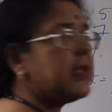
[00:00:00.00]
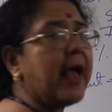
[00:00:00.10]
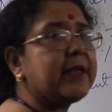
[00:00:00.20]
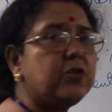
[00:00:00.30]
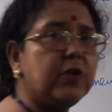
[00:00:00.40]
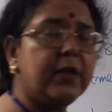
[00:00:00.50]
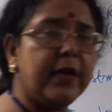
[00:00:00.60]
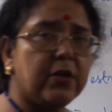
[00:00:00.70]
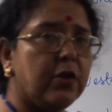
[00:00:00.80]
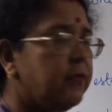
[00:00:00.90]
the actual
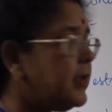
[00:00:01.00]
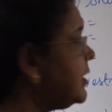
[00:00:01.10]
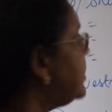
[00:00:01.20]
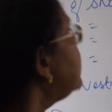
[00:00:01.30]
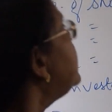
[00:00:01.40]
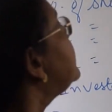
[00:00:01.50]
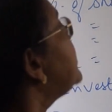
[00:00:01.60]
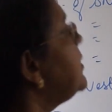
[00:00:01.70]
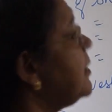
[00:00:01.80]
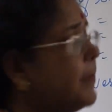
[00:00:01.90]
rate of return
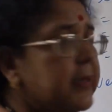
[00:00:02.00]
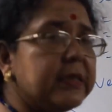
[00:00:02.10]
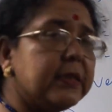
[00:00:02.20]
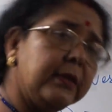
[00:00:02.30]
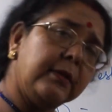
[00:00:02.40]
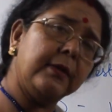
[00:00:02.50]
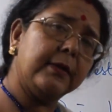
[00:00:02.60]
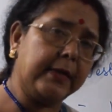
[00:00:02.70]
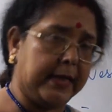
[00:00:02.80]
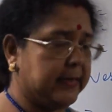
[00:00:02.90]
that the person
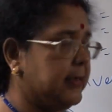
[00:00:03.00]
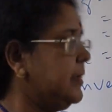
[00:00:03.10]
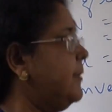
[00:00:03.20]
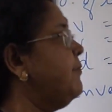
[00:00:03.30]
gets.